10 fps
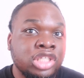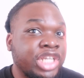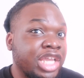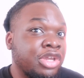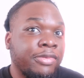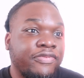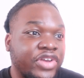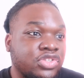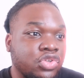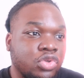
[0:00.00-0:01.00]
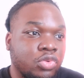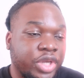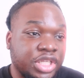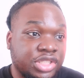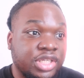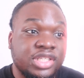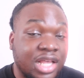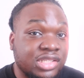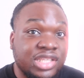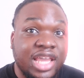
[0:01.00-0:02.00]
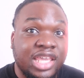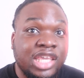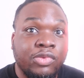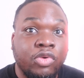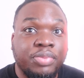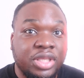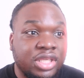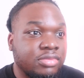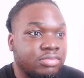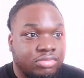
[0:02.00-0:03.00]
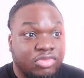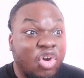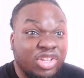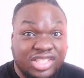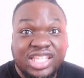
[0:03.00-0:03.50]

Jacob Fatu, which sounds like he will be on